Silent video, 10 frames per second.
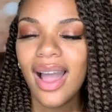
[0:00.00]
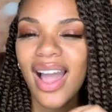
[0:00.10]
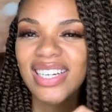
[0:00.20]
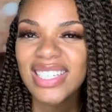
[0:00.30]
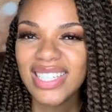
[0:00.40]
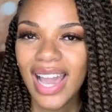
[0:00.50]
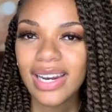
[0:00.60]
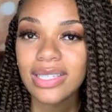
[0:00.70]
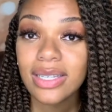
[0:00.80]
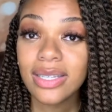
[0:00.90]
I
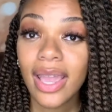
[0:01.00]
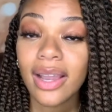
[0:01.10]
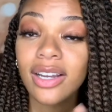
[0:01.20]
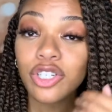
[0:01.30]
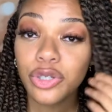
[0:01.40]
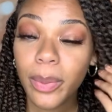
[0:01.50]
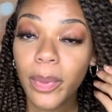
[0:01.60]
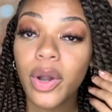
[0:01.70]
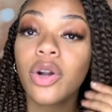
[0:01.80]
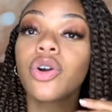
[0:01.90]
decided to take a trip
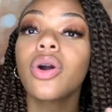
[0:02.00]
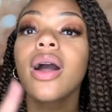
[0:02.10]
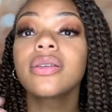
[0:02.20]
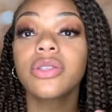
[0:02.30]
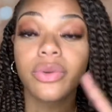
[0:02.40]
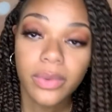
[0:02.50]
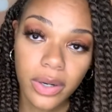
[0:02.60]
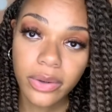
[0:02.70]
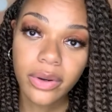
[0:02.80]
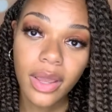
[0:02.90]
across the
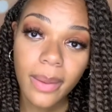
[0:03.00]
road,